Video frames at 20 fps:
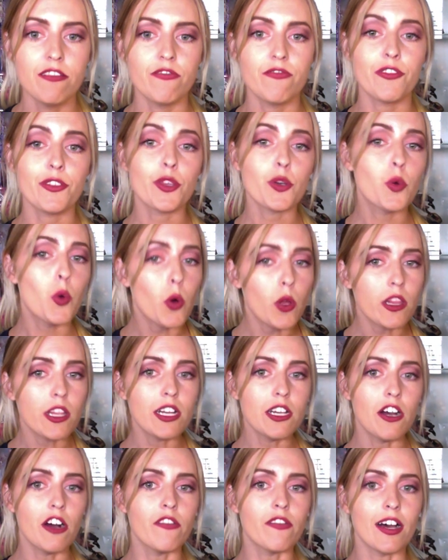for the
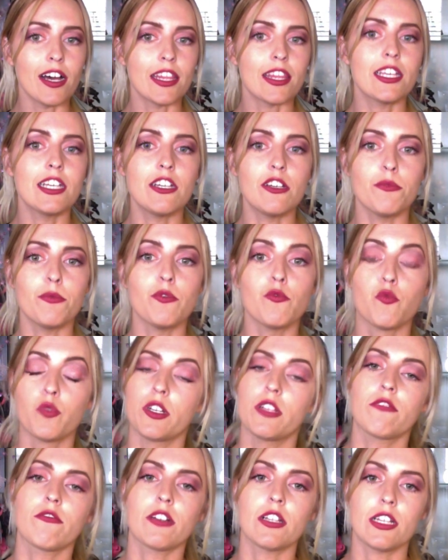quality of it, I think it would be
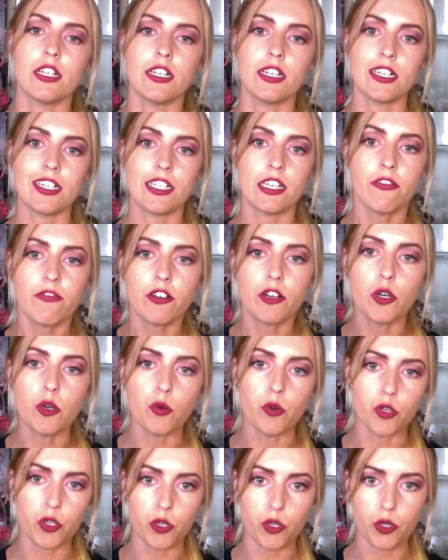really, really
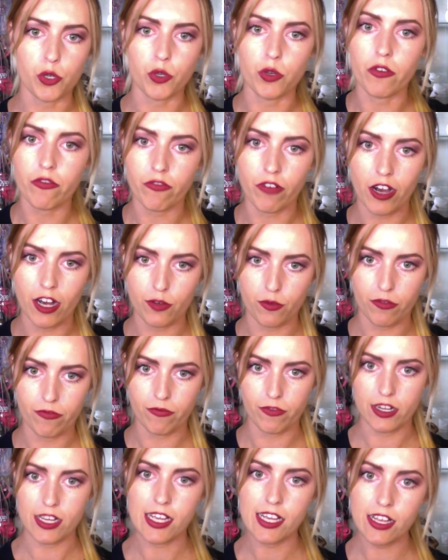difficult to find
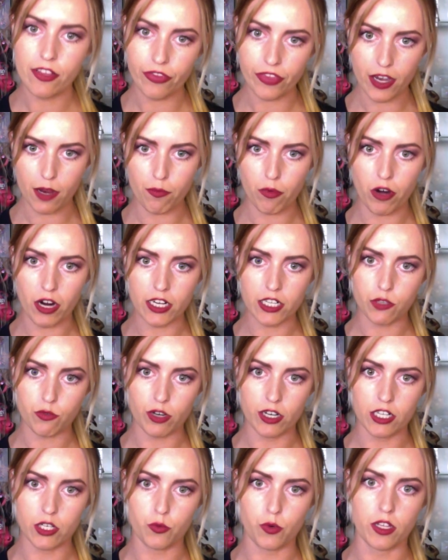one in that price
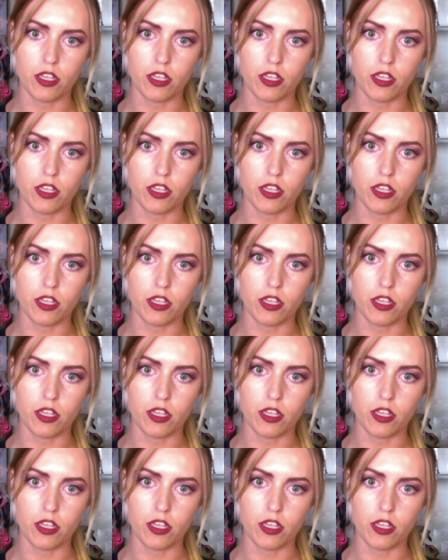range,